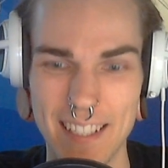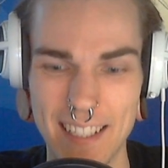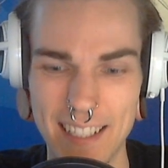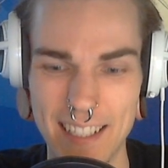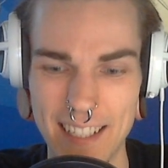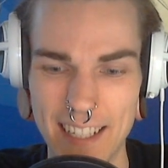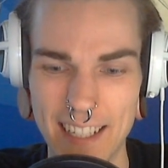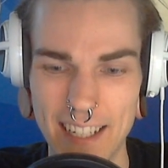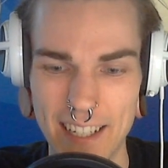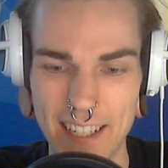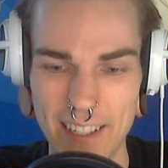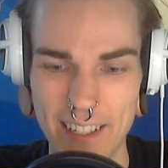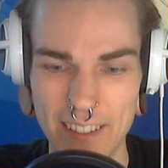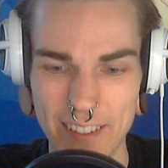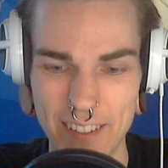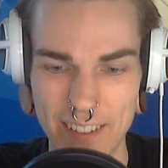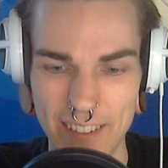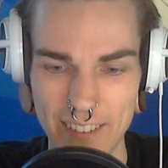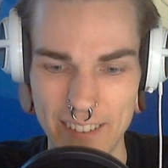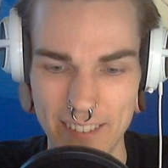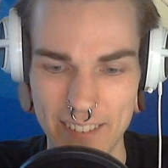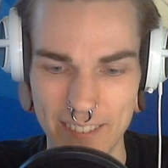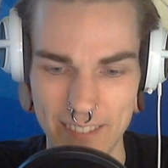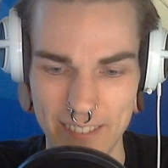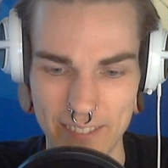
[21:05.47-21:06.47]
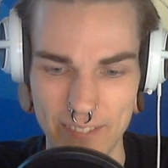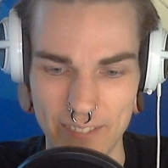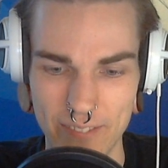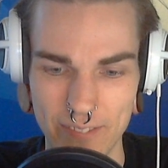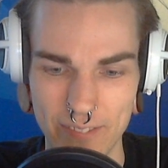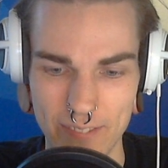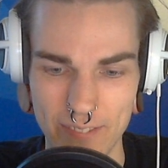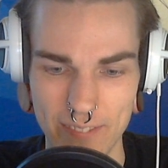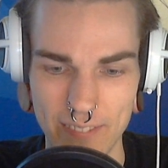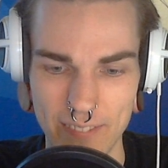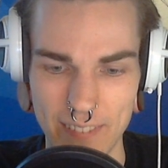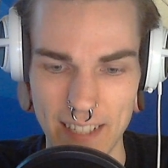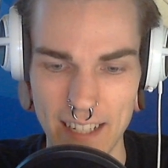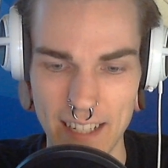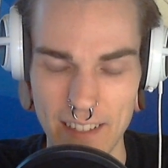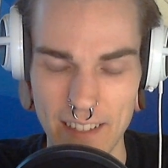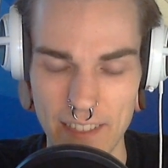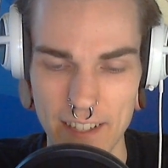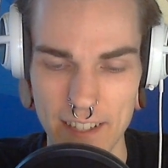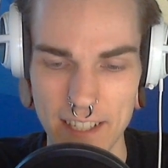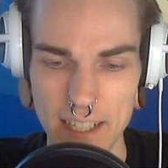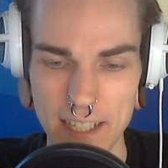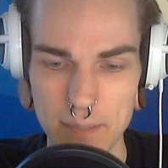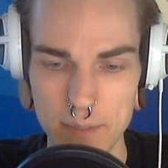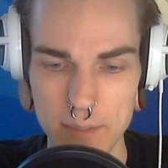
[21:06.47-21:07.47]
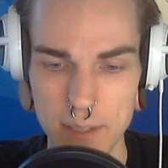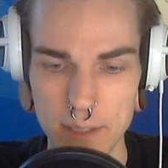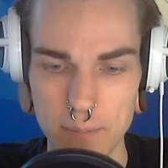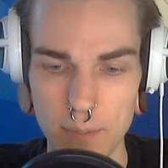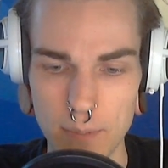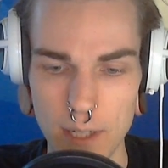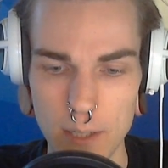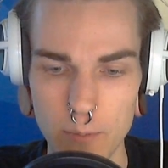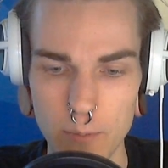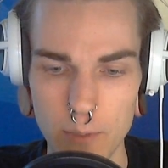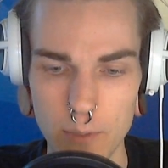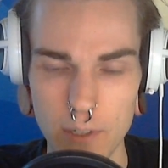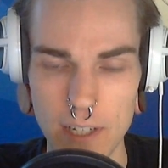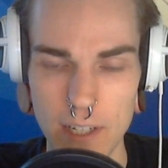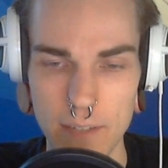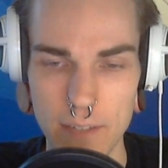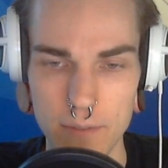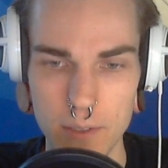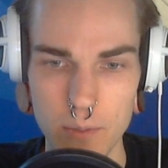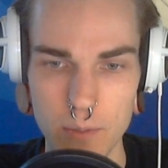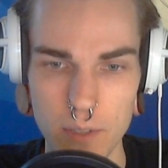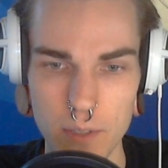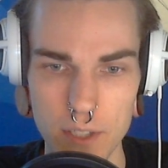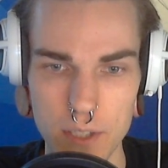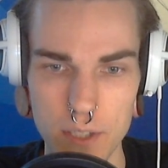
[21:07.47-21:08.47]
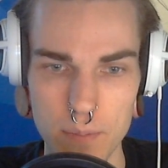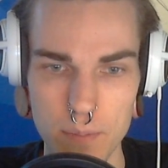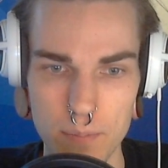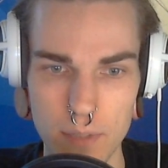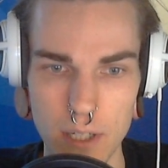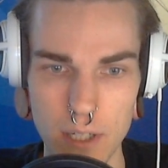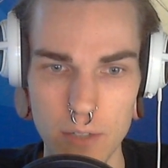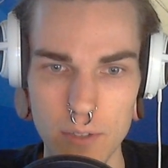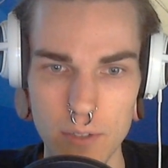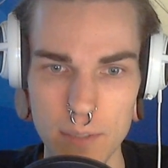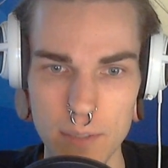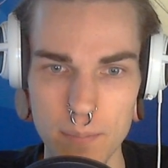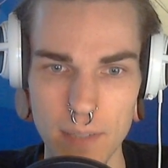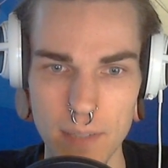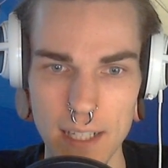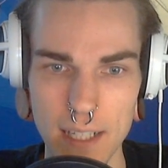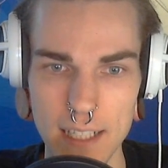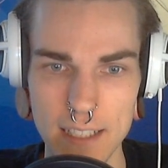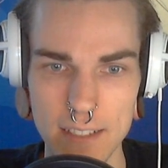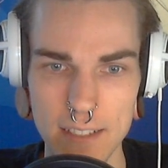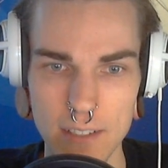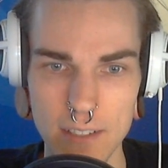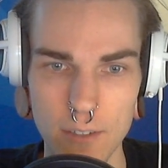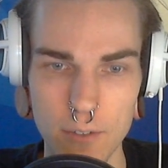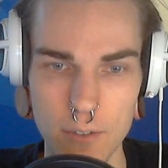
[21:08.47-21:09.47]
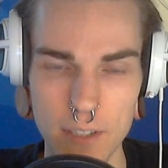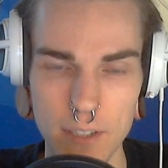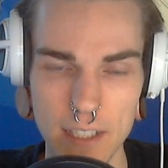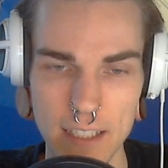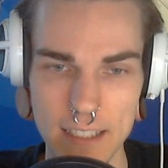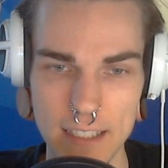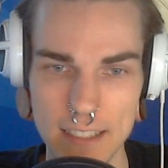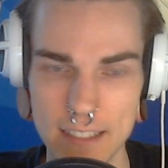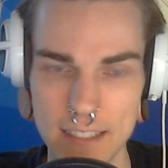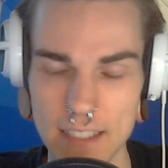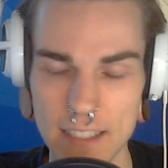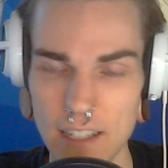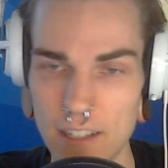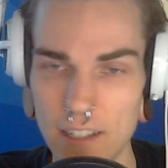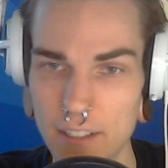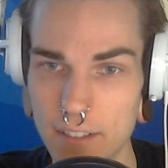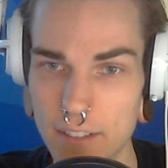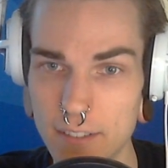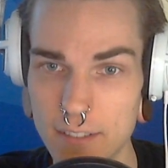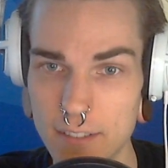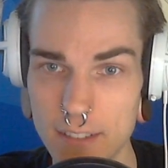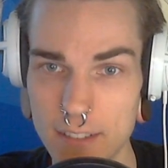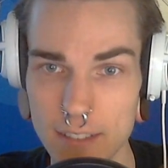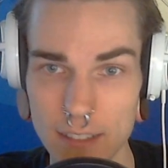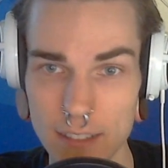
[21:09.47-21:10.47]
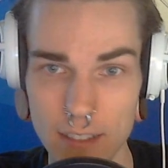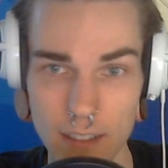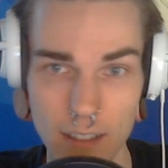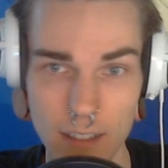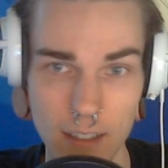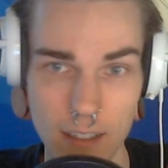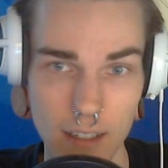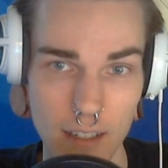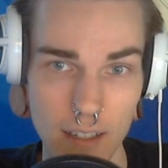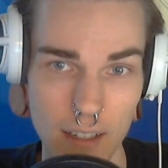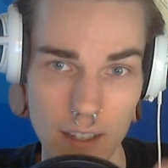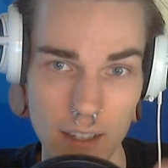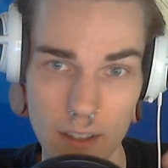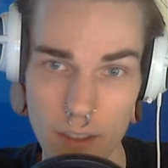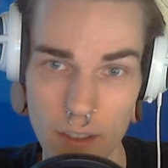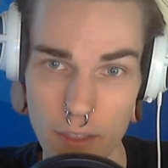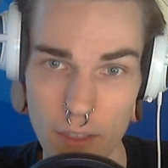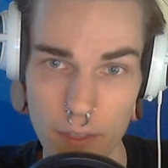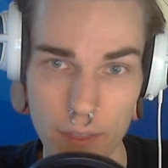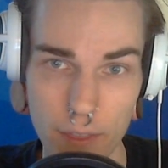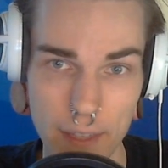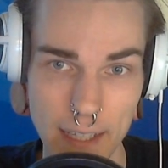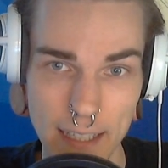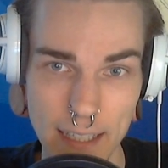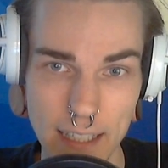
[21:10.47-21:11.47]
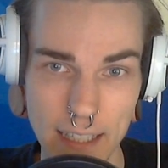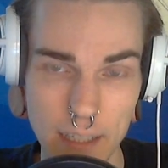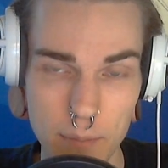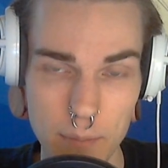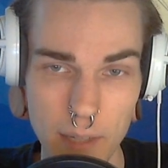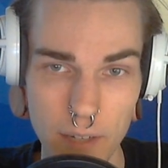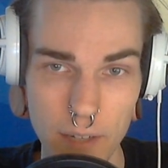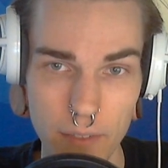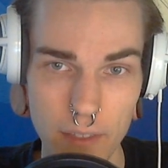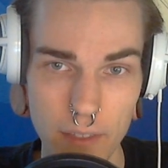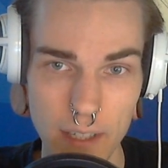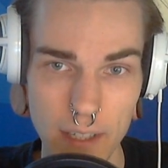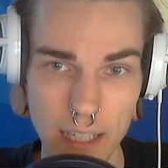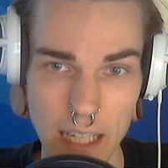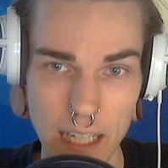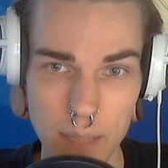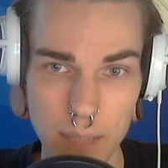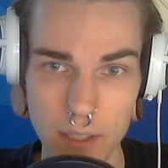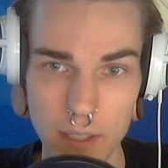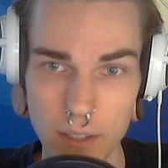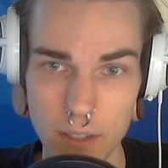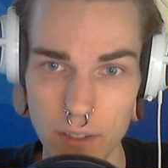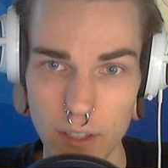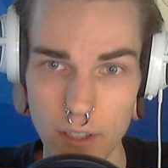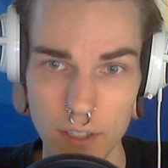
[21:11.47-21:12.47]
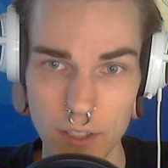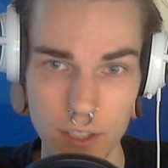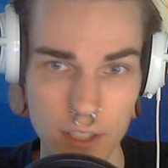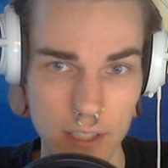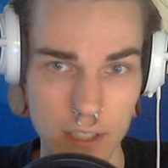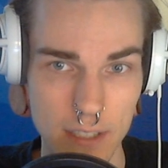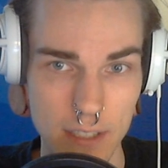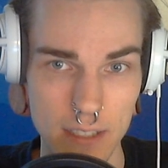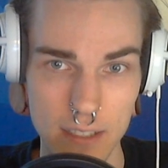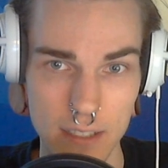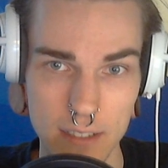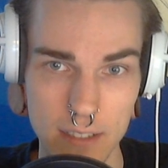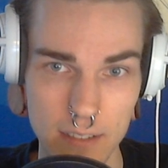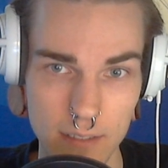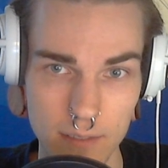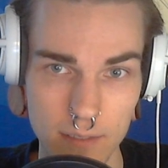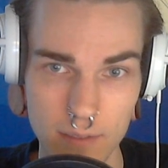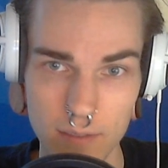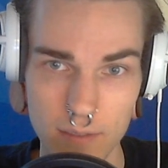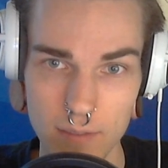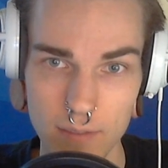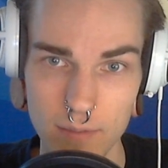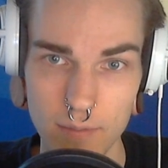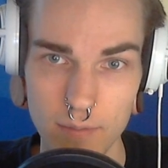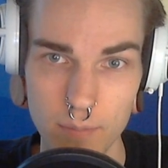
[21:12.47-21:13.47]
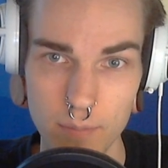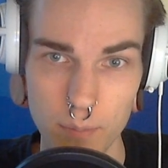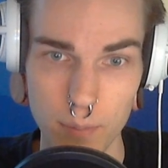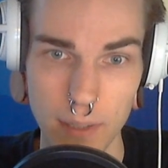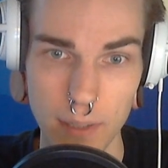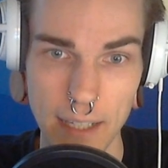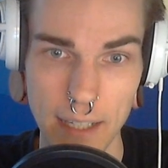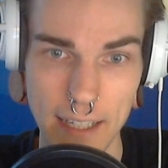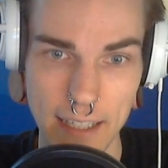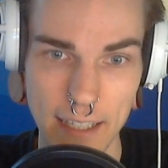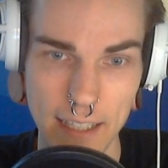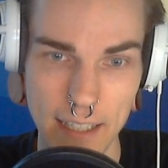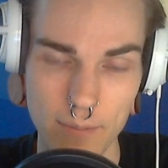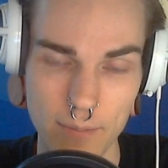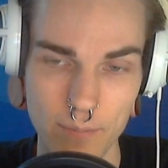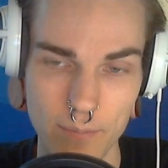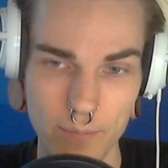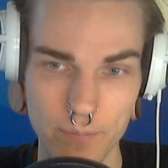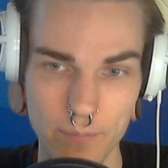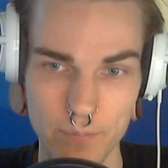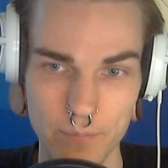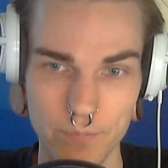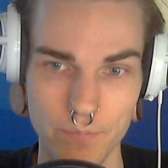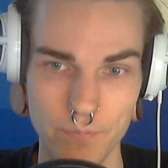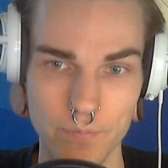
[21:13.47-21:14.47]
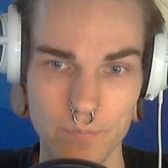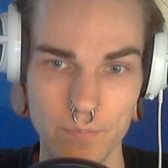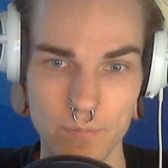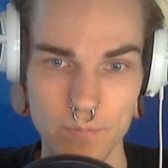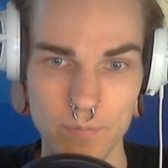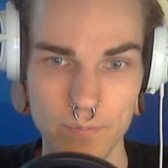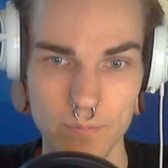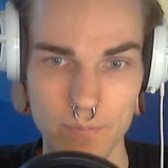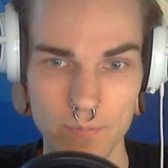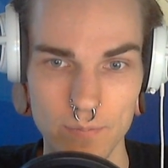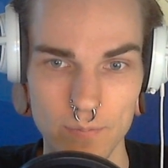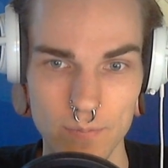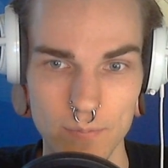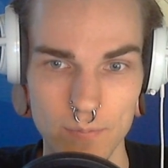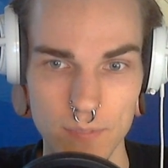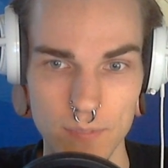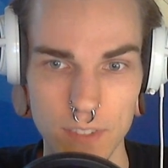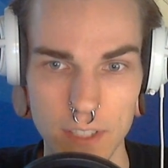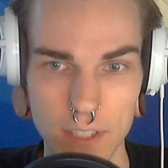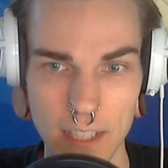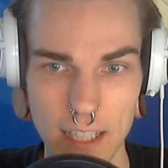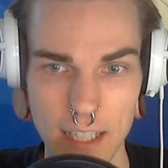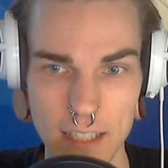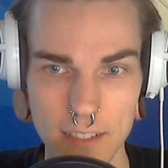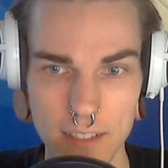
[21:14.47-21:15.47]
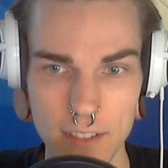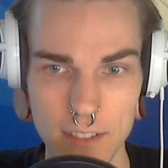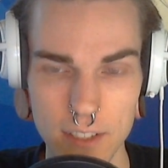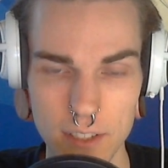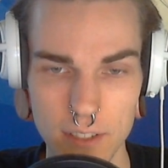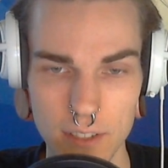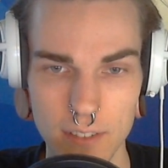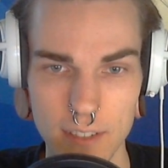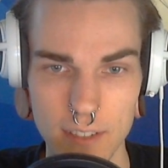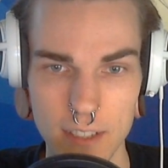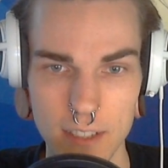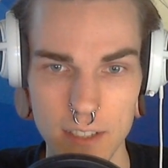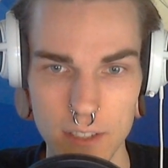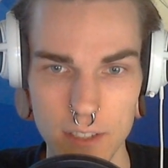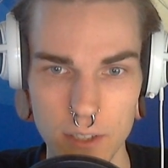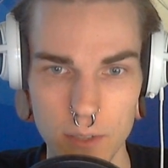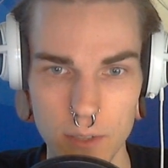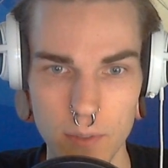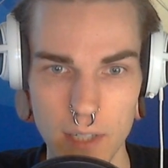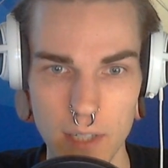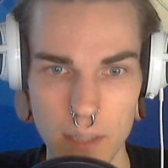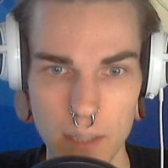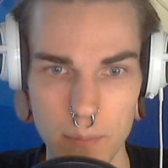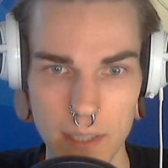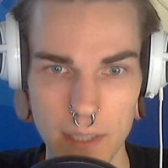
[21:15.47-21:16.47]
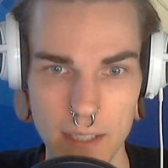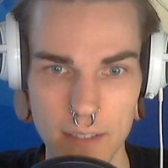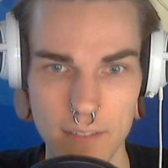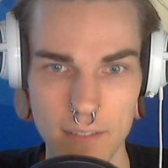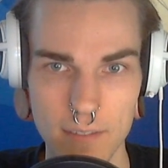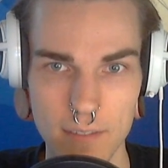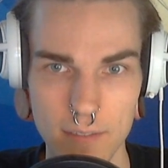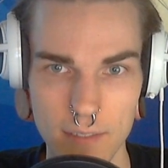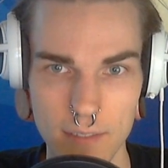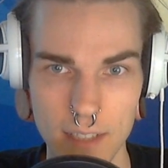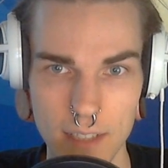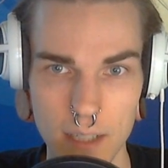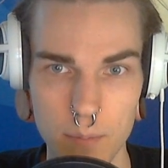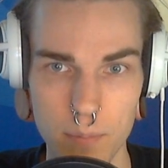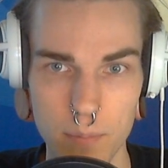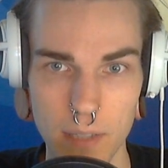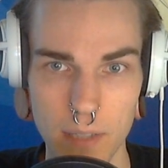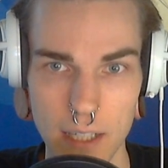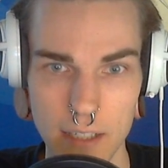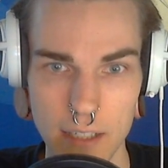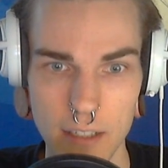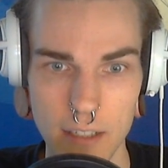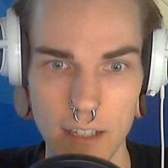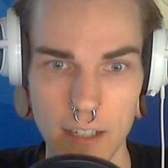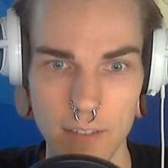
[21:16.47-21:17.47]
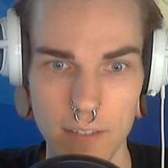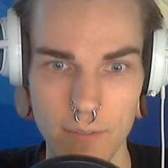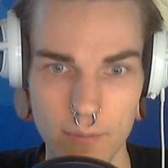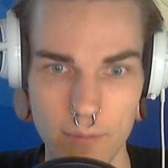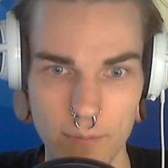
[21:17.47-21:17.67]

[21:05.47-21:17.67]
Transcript: And yeah, there comes a point where you have to watch pro replays or really start thinking about the game and not just playing it. So yeah, it took quite a bit. I played a lot.